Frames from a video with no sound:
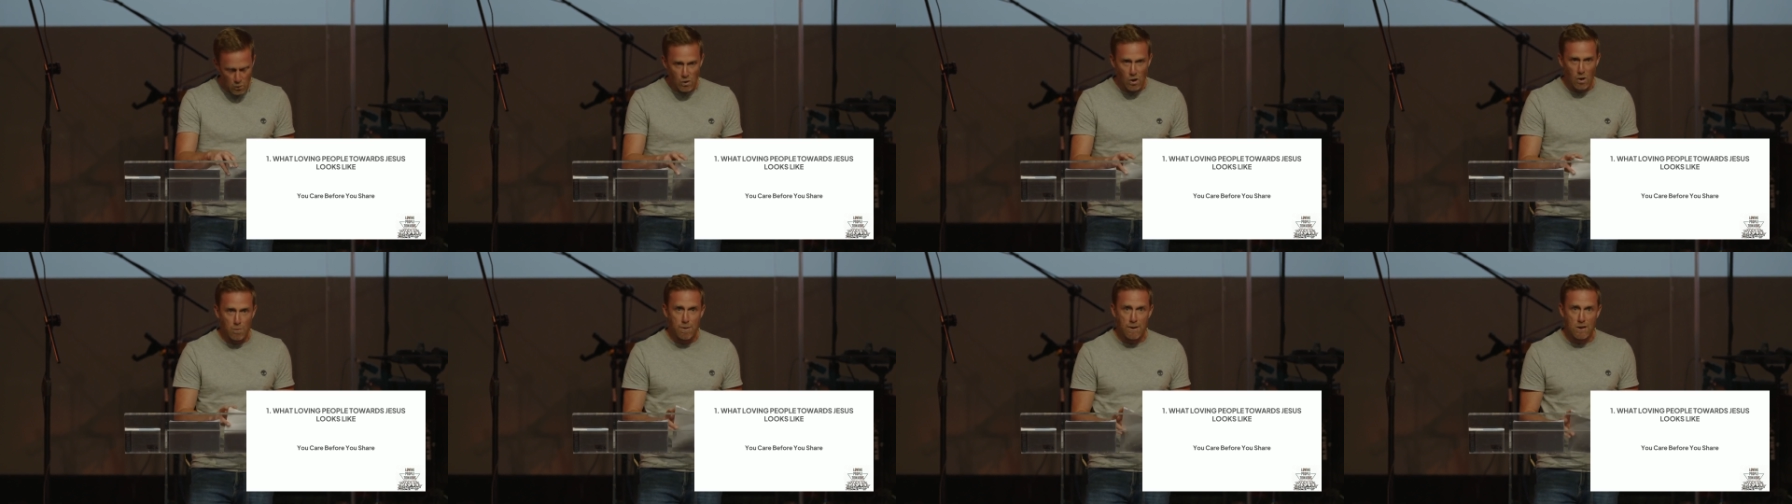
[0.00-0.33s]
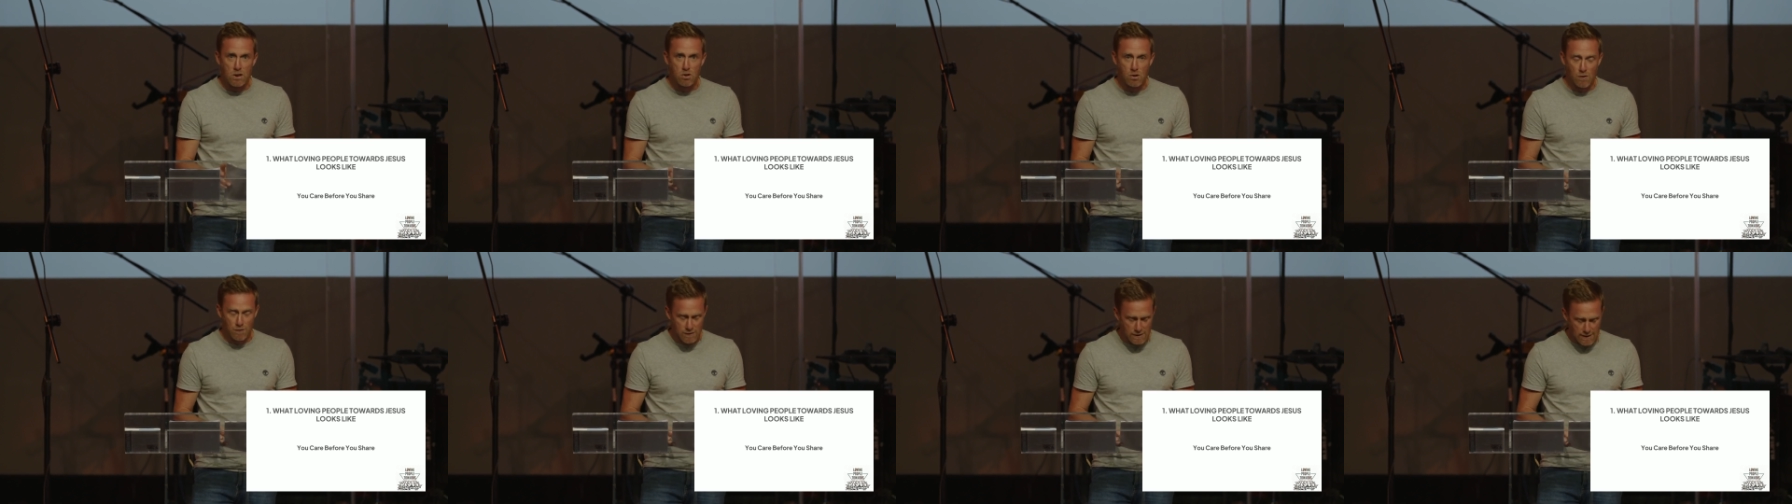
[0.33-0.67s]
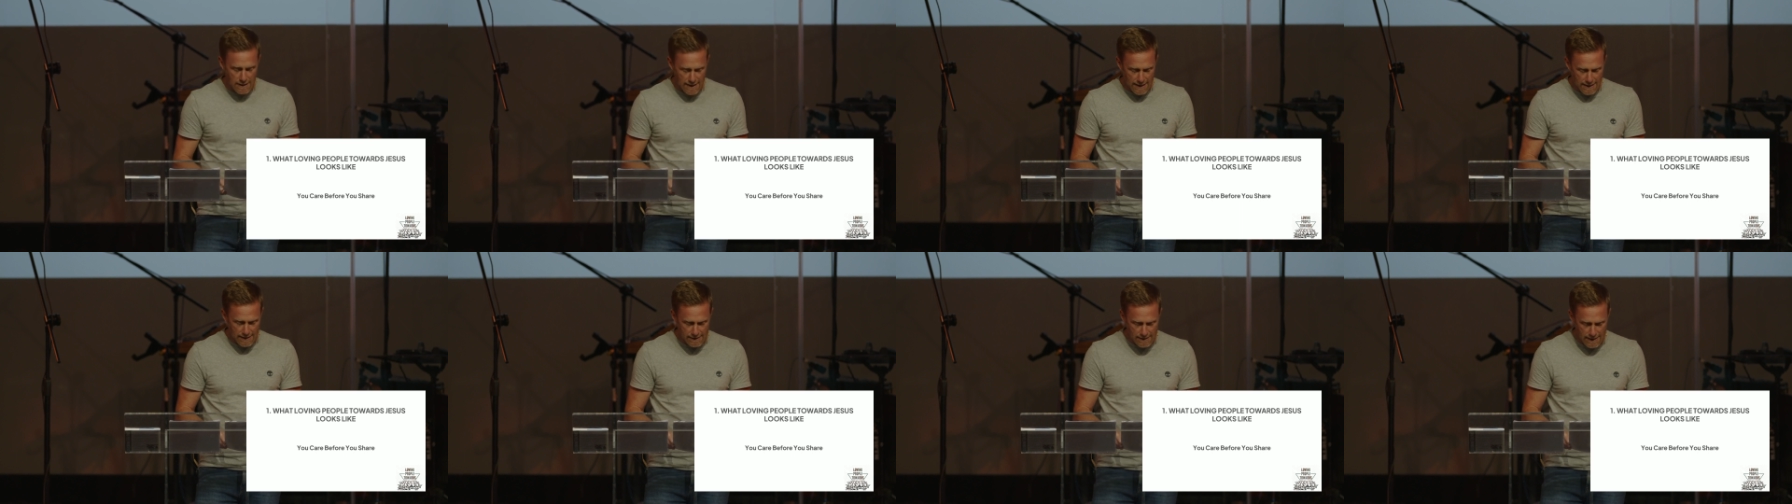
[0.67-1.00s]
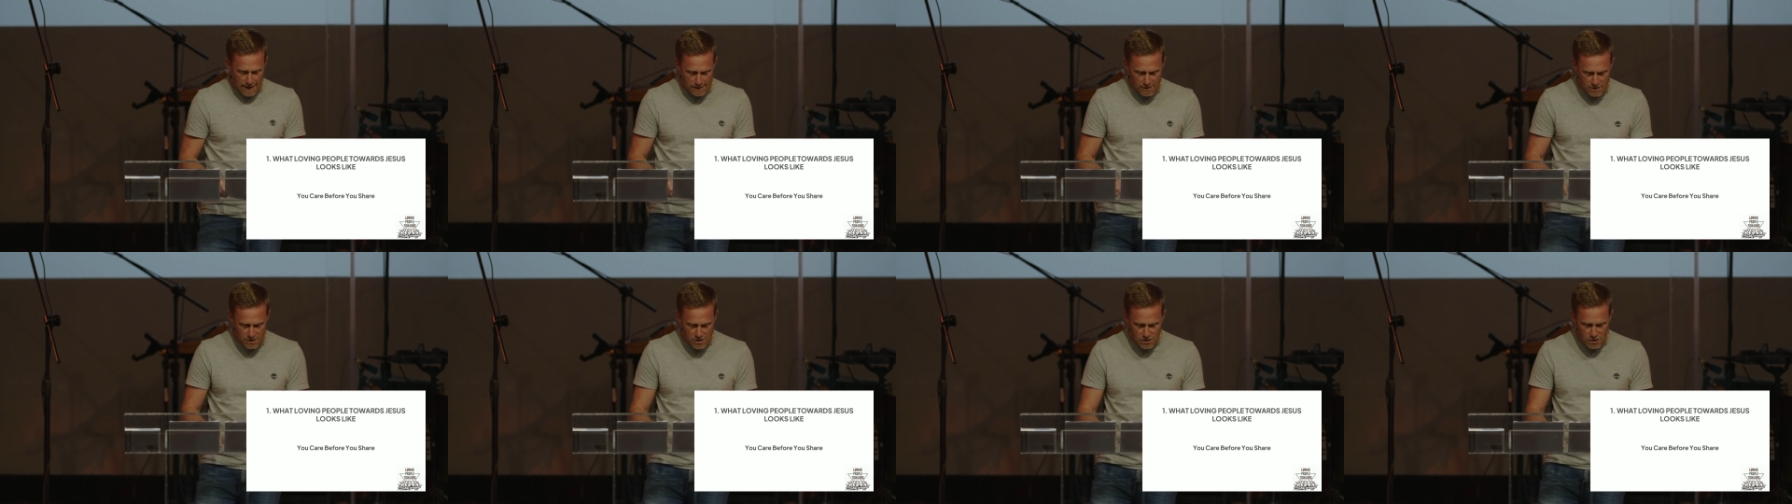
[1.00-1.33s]
We've got a picture of
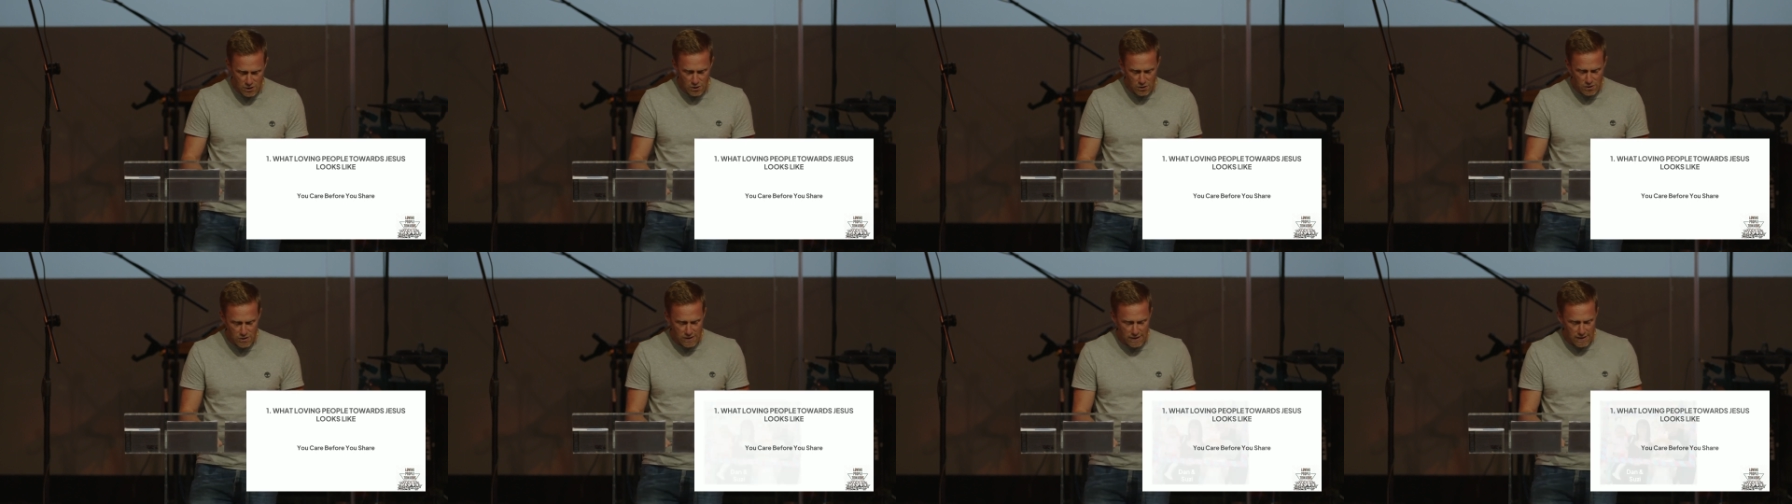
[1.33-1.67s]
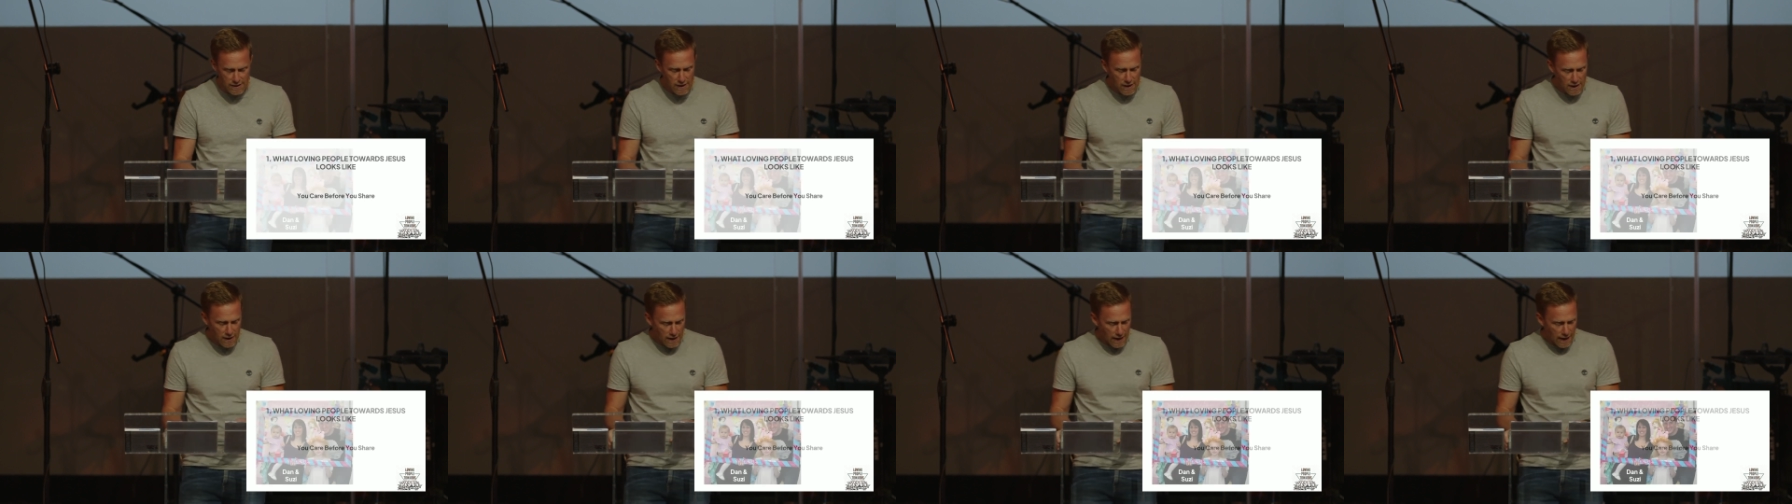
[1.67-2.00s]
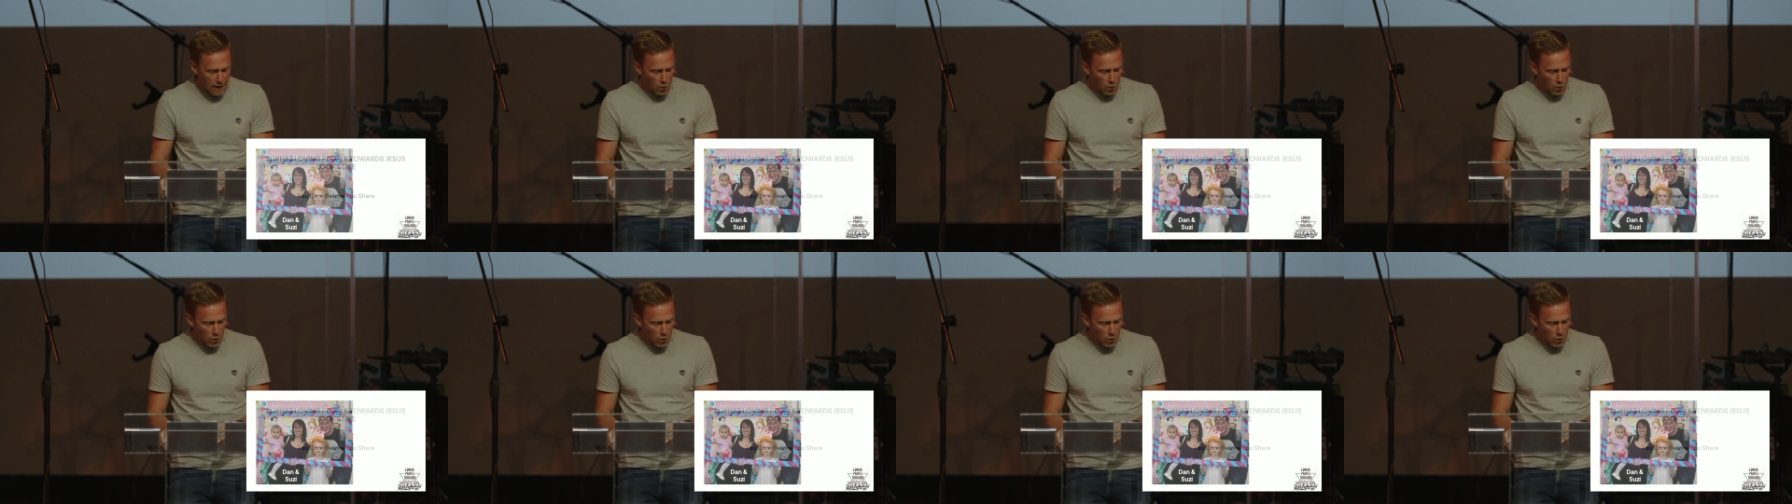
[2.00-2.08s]
Dan and Susie.